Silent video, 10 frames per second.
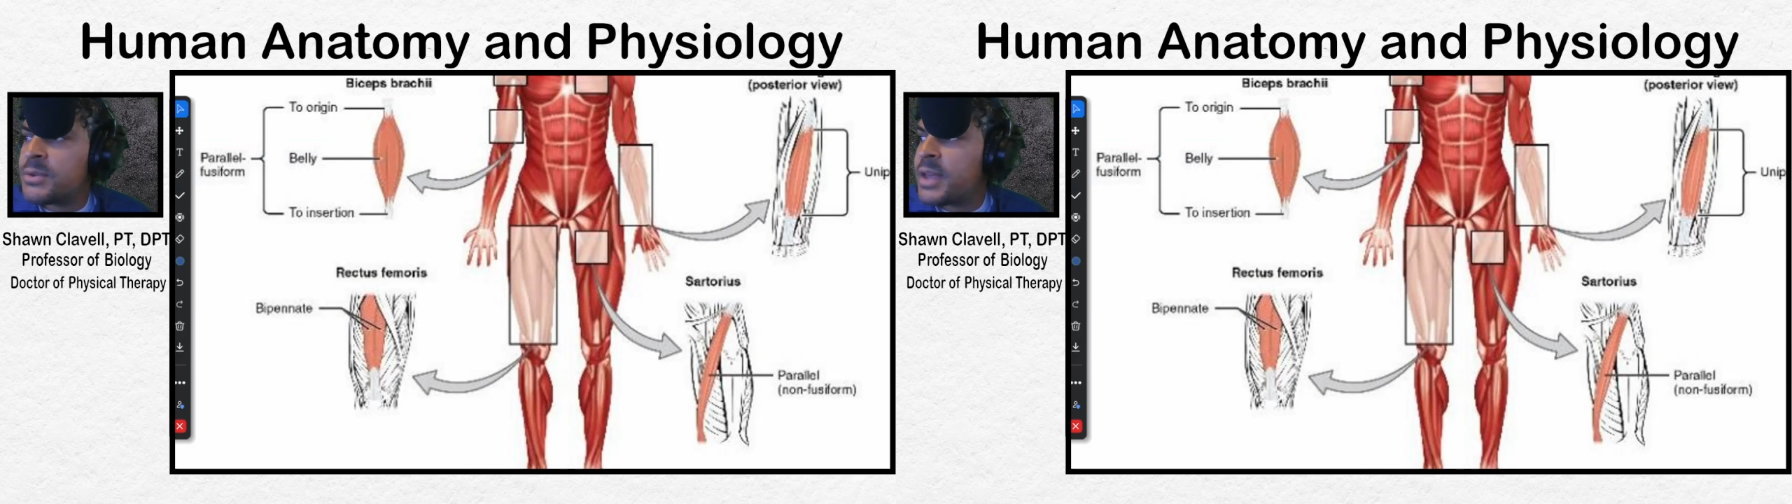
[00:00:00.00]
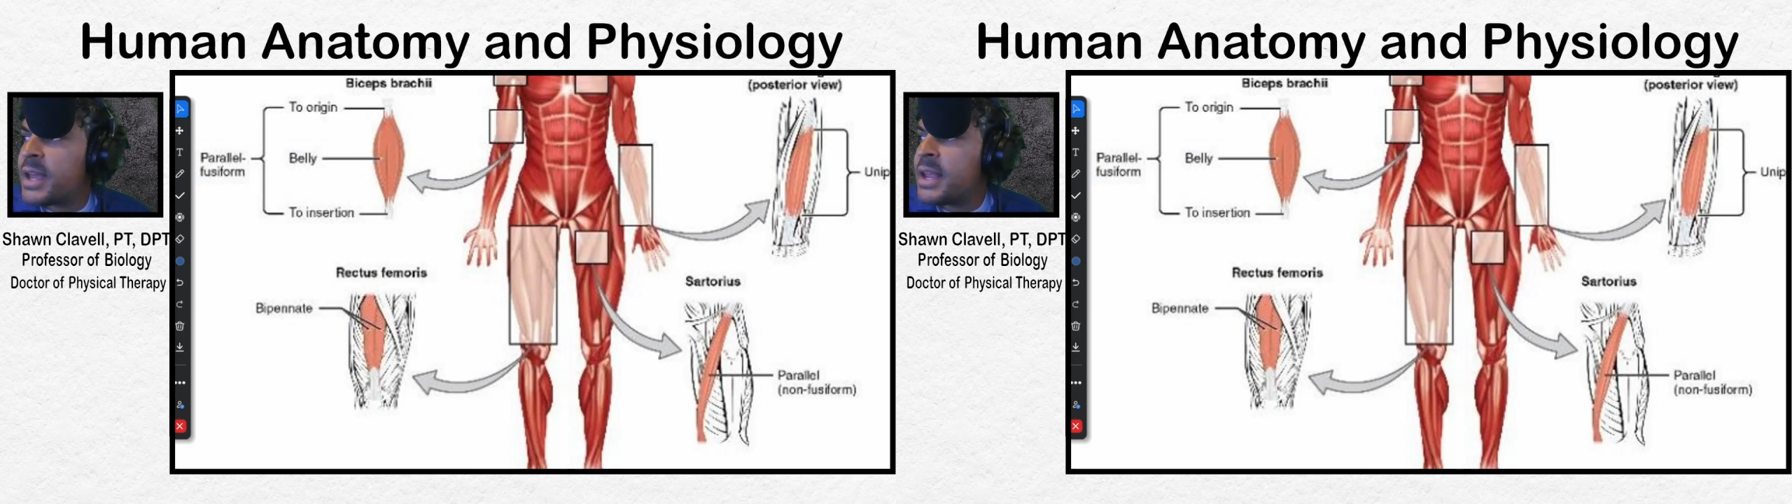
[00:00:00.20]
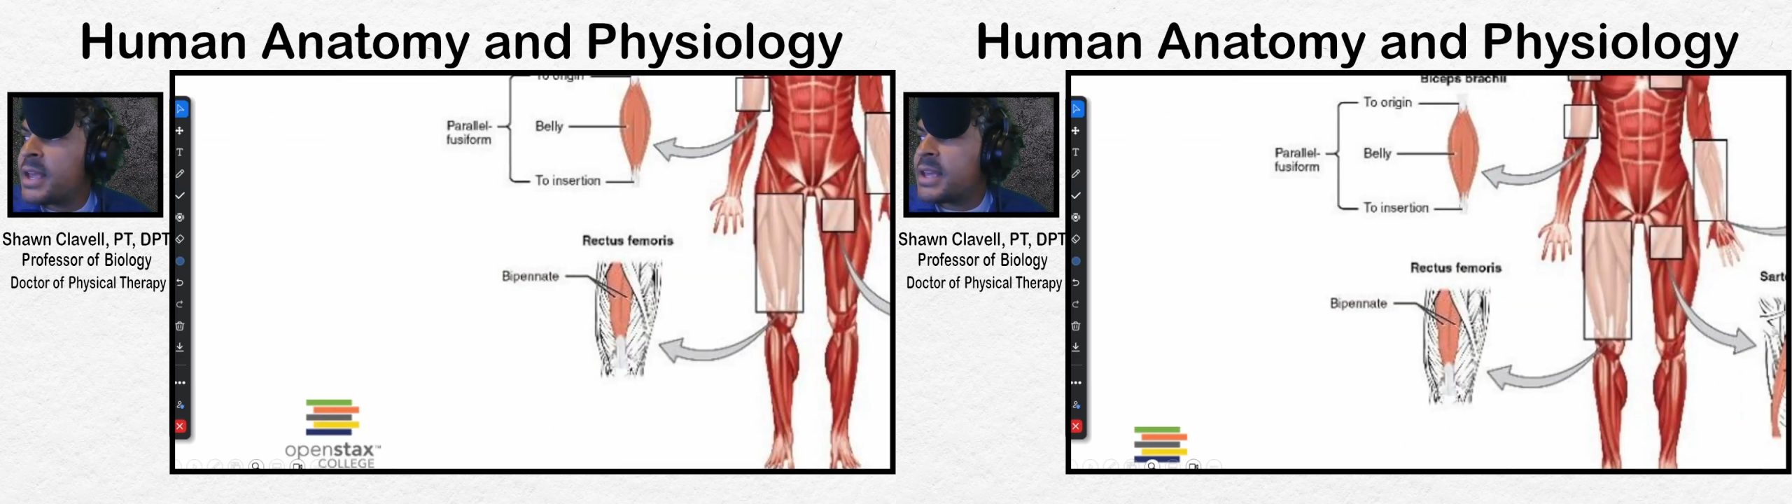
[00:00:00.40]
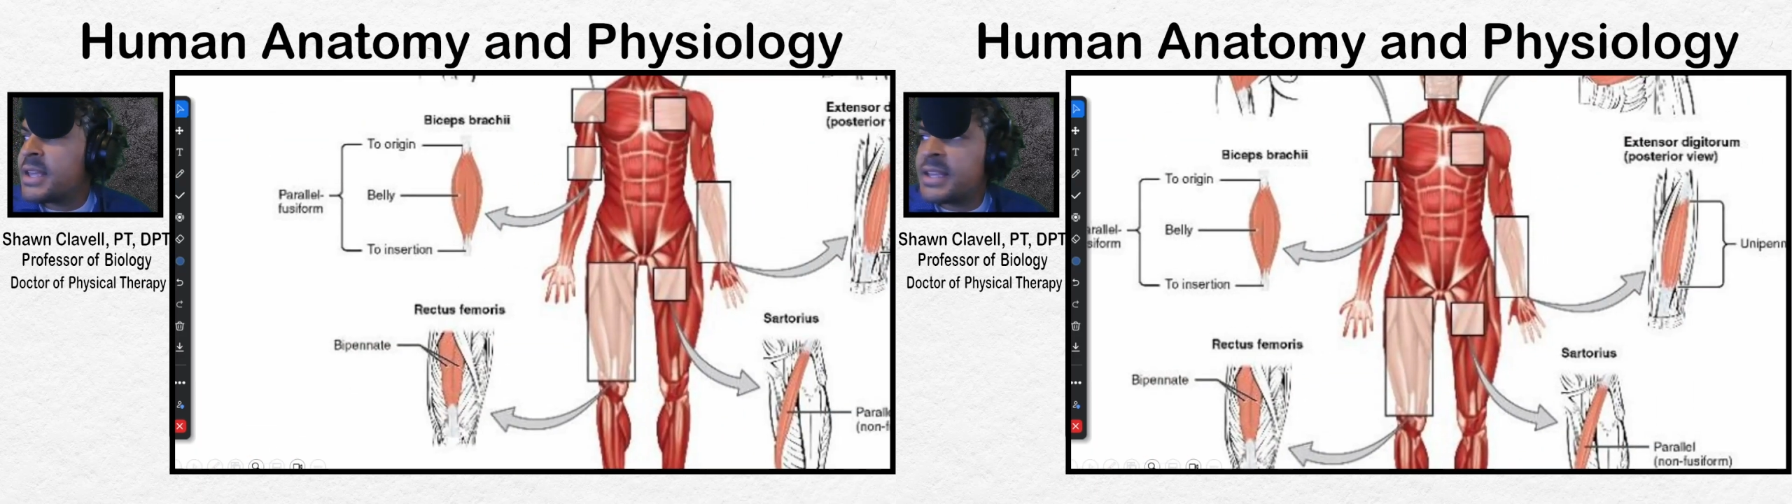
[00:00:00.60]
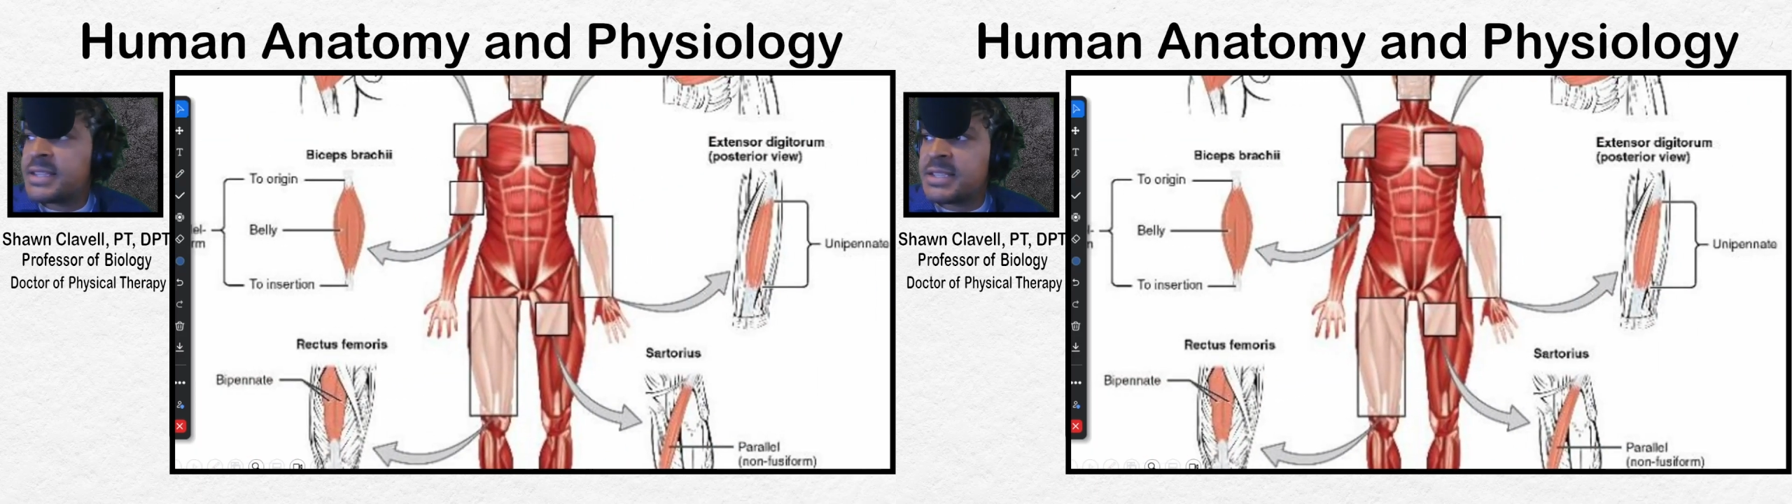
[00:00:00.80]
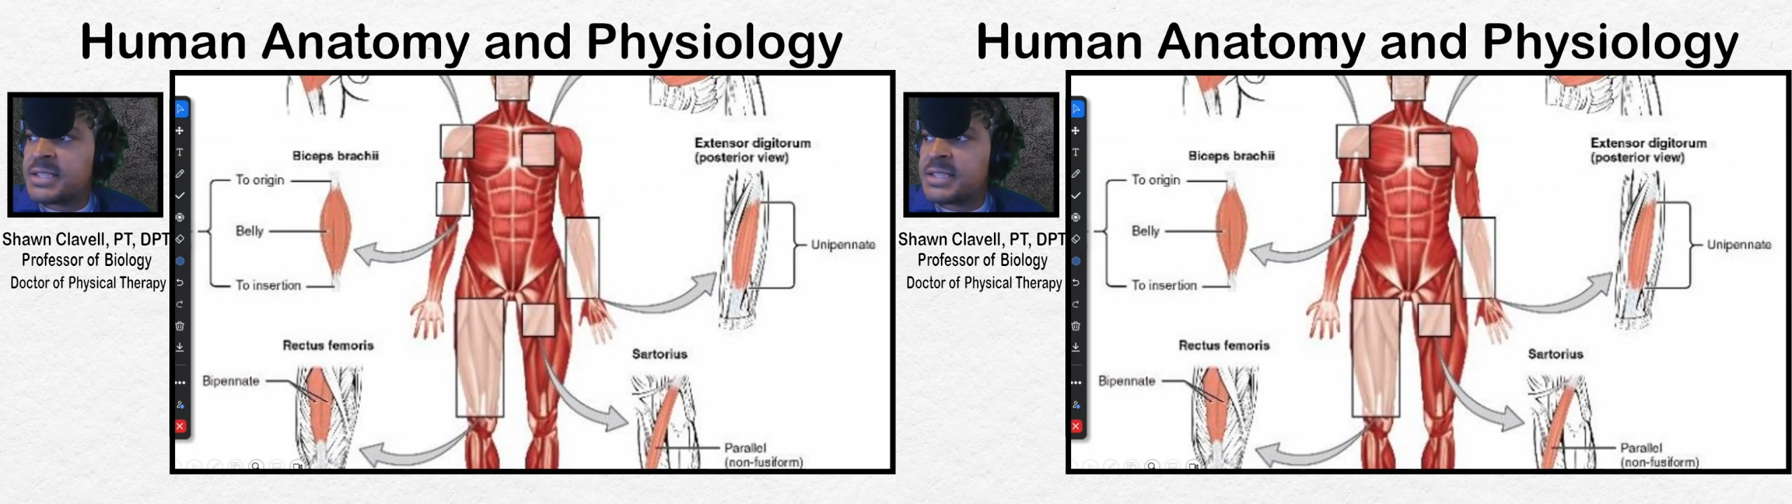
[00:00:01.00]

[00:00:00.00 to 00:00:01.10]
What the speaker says: that gets its